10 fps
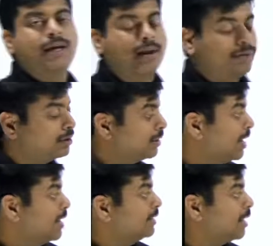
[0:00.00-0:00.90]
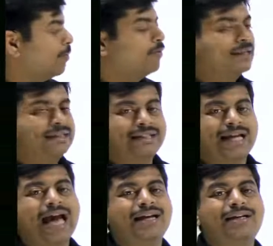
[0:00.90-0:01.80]
I mean, sum of the adjacent
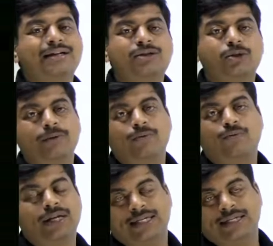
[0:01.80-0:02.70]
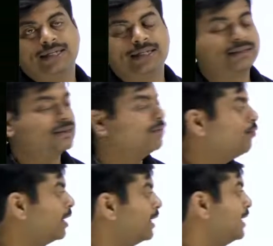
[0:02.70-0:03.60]
angles should be 180 degrees.
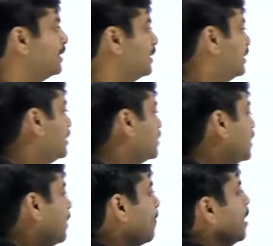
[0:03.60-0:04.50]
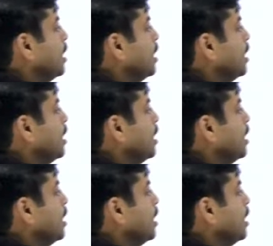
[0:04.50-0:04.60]
180 degrees. Okay.